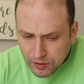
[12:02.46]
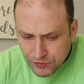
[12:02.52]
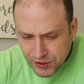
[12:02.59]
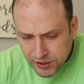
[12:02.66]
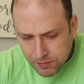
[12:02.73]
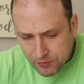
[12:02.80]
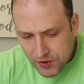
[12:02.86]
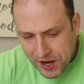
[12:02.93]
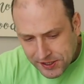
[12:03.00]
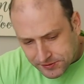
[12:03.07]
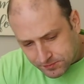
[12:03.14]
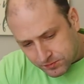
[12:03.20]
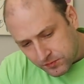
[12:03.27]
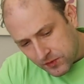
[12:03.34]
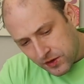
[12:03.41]
take a
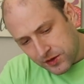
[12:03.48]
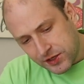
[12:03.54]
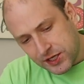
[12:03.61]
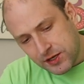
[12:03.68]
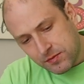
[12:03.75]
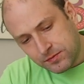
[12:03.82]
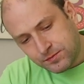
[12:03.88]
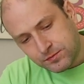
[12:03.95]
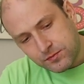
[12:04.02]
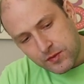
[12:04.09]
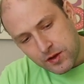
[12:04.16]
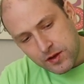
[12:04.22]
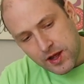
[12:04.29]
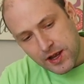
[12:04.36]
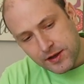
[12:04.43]
break and eat them
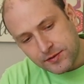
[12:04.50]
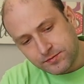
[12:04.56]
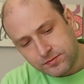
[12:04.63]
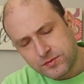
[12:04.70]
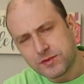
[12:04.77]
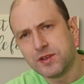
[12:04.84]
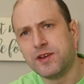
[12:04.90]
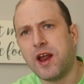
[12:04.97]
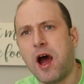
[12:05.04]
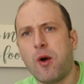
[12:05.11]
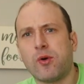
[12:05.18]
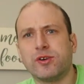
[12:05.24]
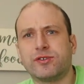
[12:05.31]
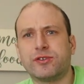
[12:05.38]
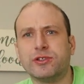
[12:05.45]
like in an
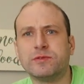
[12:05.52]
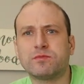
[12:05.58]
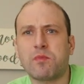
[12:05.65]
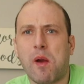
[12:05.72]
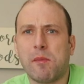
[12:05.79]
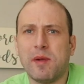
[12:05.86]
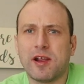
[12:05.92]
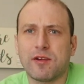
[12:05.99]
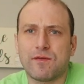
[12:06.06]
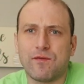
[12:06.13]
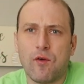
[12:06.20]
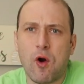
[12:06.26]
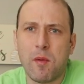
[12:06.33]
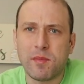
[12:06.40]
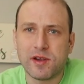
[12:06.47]
hour or two and make it
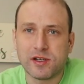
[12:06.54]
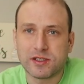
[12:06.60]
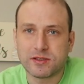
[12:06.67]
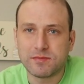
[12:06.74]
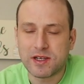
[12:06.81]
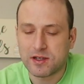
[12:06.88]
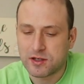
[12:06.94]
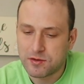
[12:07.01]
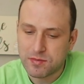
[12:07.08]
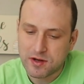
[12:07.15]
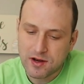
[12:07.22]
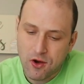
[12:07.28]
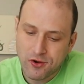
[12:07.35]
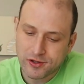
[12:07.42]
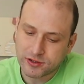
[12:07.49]
four meals, make it a little bit
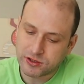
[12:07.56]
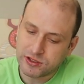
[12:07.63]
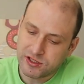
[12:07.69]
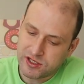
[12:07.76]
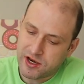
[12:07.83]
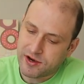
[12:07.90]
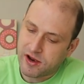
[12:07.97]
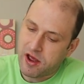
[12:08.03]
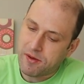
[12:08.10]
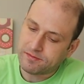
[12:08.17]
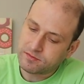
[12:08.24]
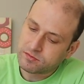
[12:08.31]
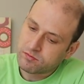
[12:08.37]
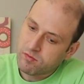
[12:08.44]
longer today again.